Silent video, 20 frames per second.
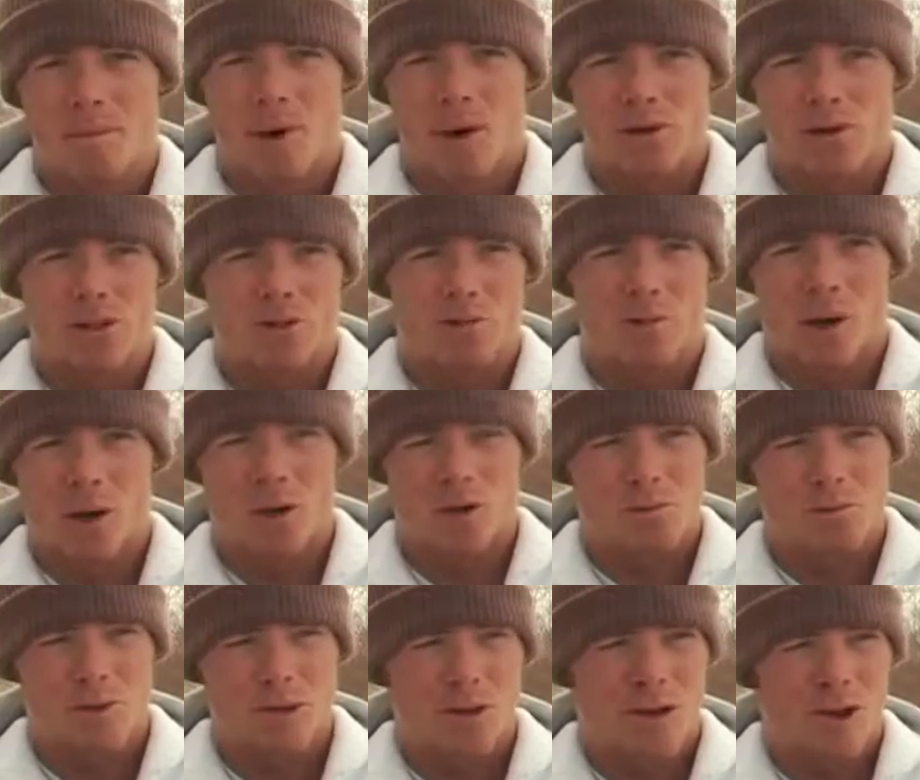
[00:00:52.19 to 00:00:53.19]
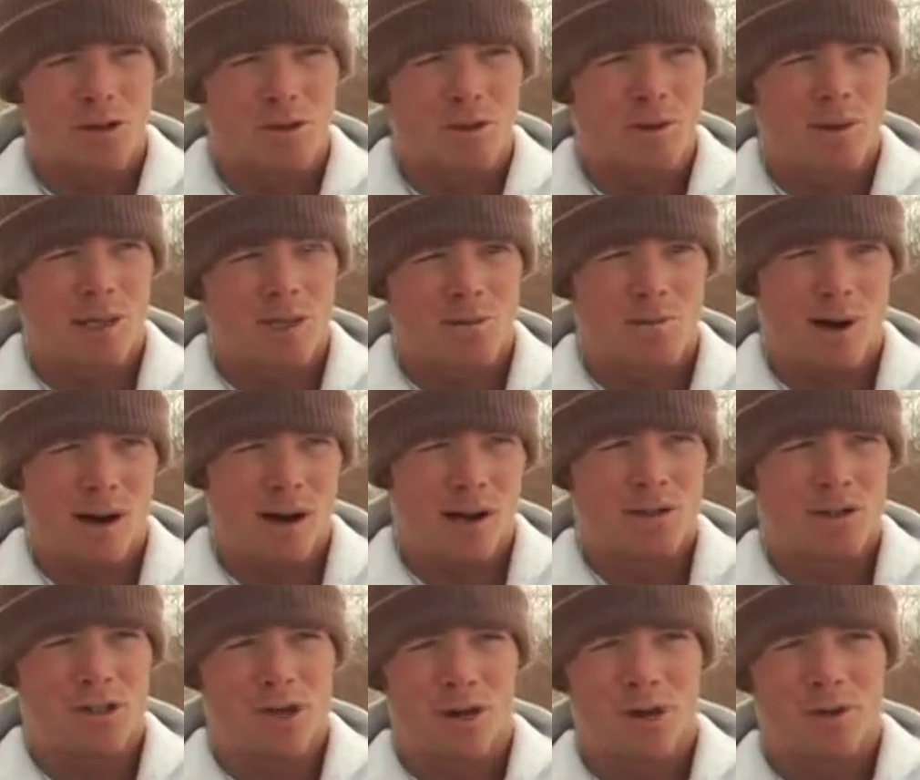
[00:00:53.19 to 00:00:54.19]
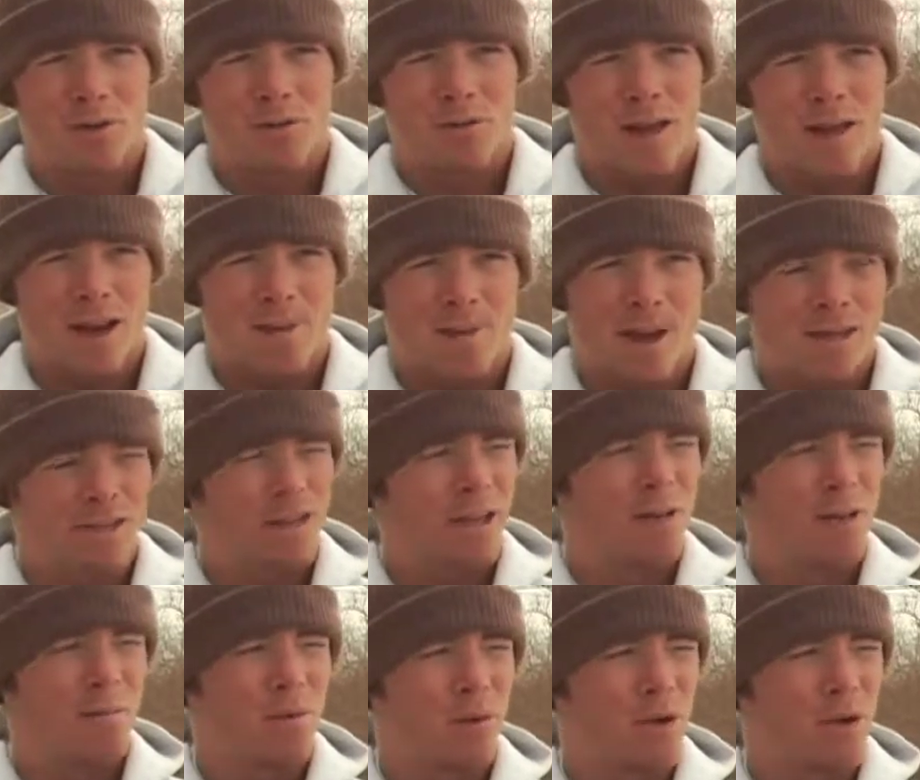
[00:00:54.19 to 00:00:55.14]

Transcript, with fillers: Most of Bozeman knows me as Pancho, the fake Mexican